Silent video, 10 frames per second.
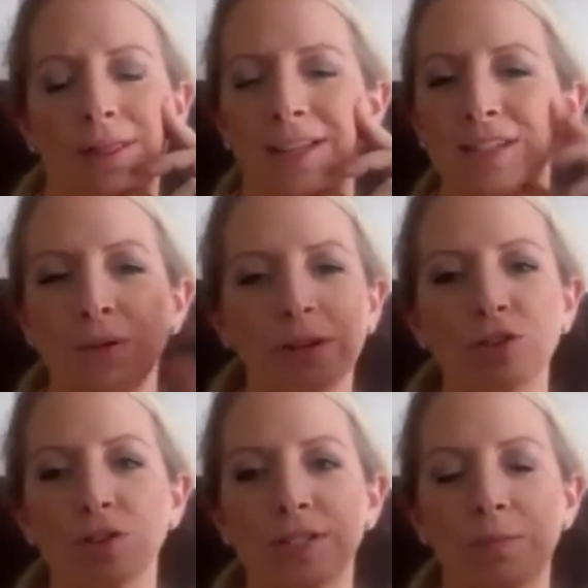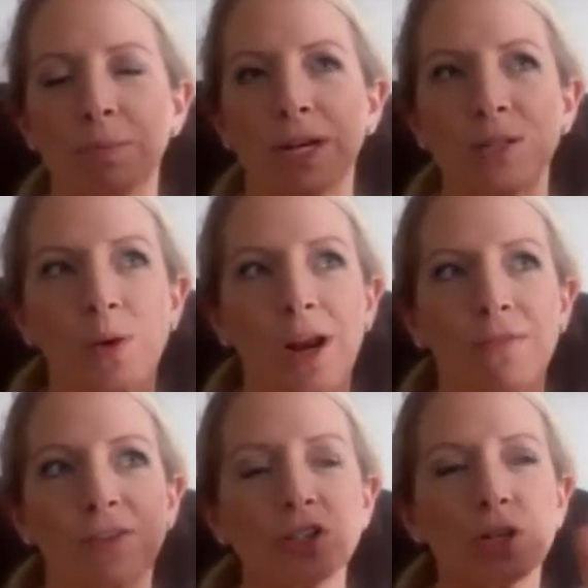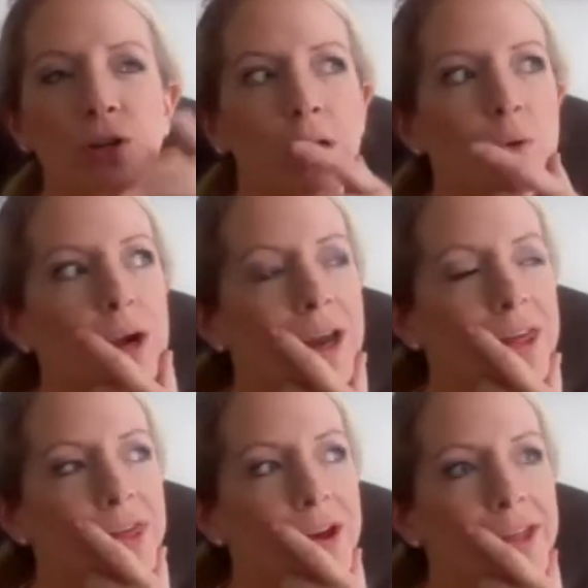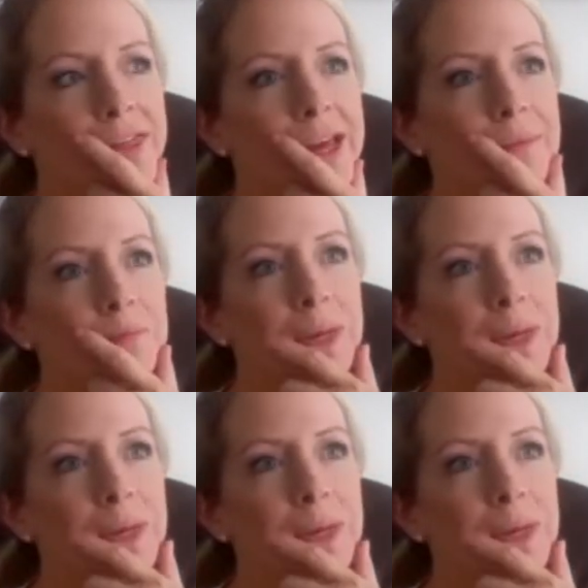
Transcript: That's so interesting, because when I first heard that word, I thought that